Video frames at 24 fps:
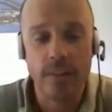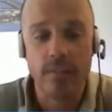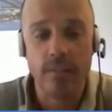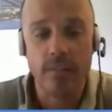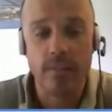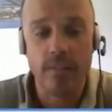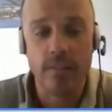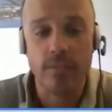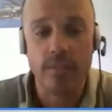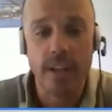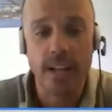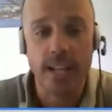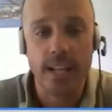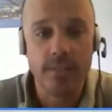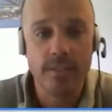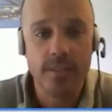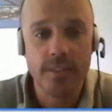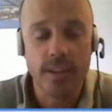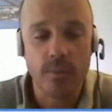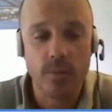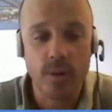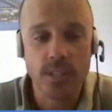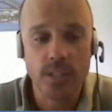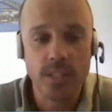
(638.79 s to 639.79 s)
it really
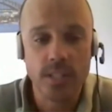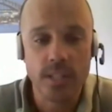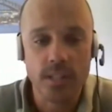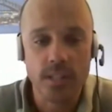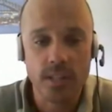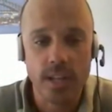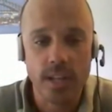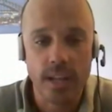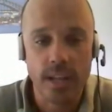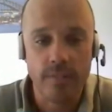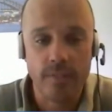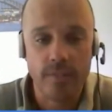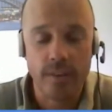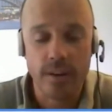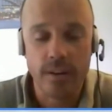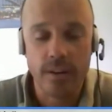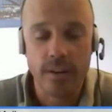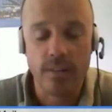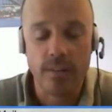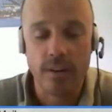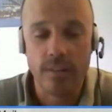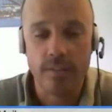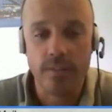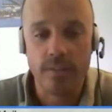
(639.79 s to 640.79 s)
interesting watching Jay
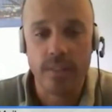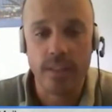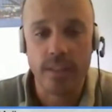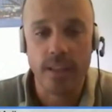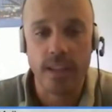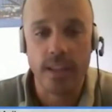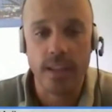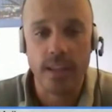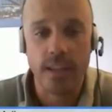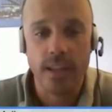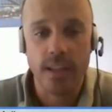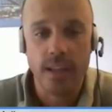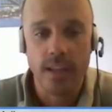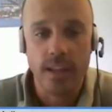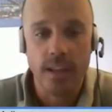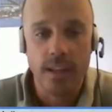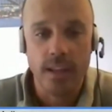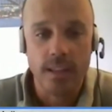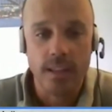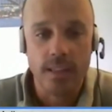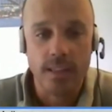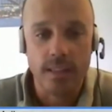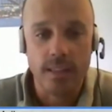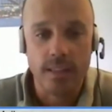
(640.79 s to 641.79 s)
photograph the
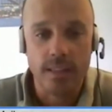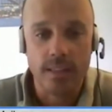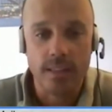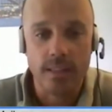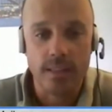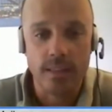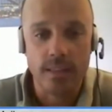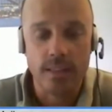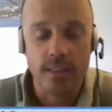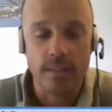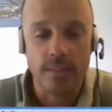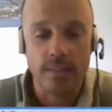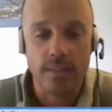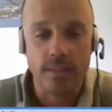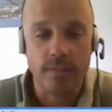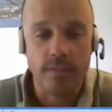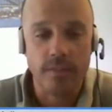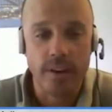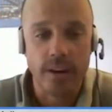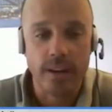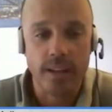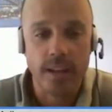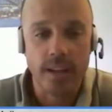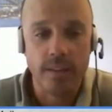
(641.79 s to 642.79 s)

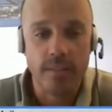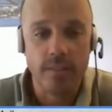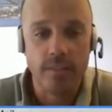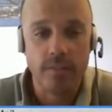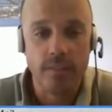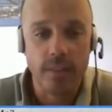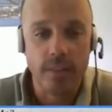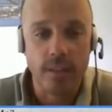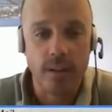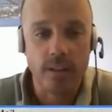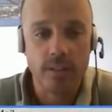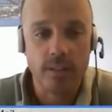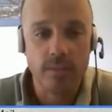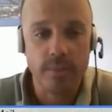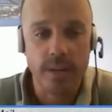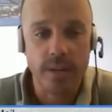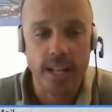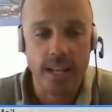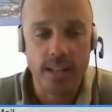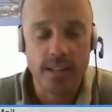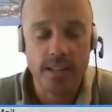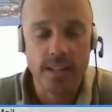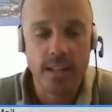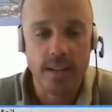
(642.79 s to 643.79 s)
front cover for the Ultimate
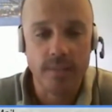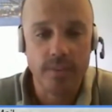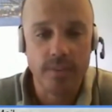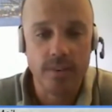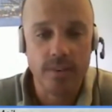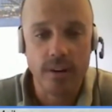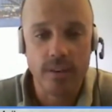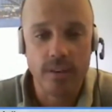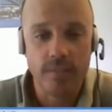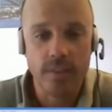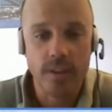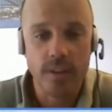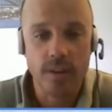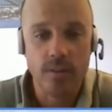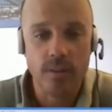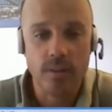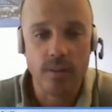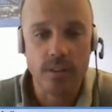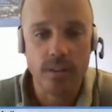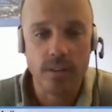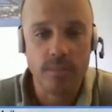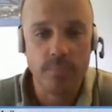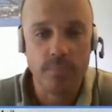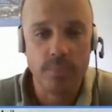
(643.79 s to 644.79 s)
Landscape Photography
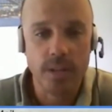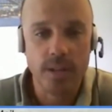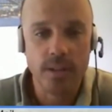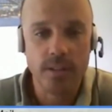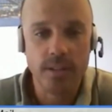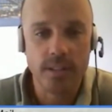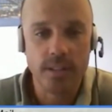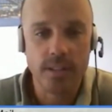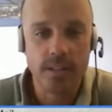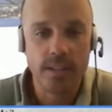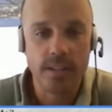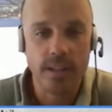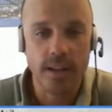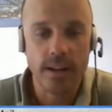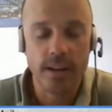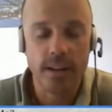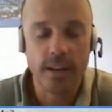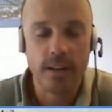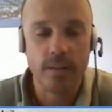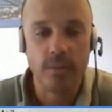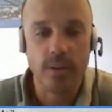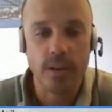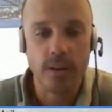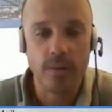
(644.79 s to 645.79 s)
course, because it's
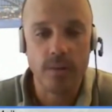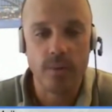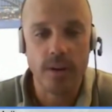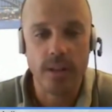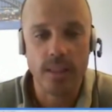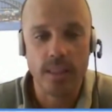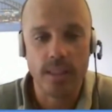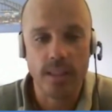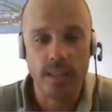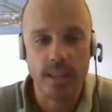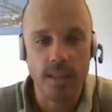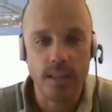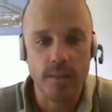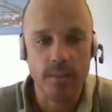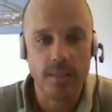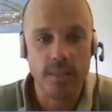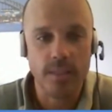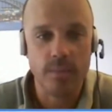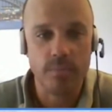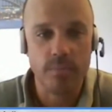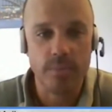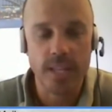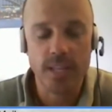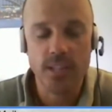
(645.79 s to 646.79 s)
done in one of the
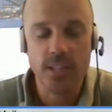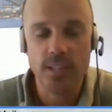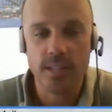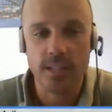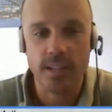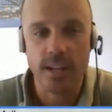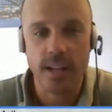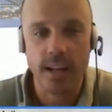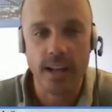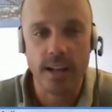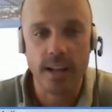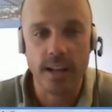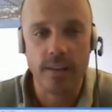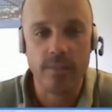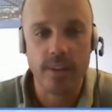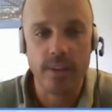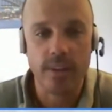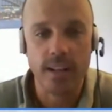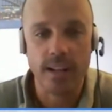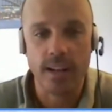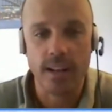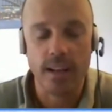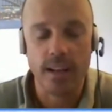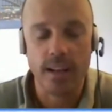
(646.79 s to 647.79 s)
beaches that I
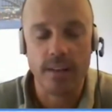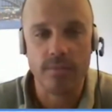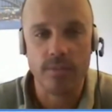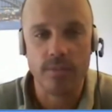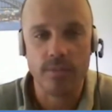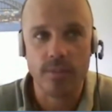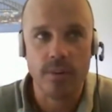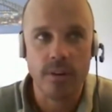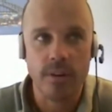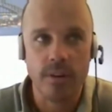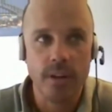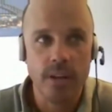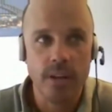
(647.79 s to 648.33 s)
really love, or